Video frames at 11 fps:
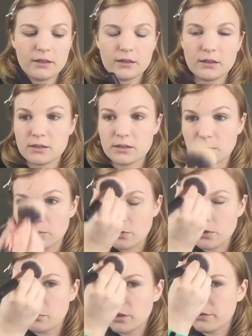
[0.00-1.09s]
Get some
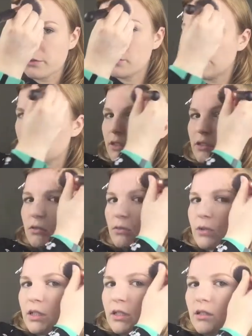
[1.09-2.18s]
on my forehead as
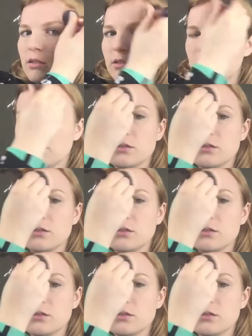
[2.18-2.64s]
well.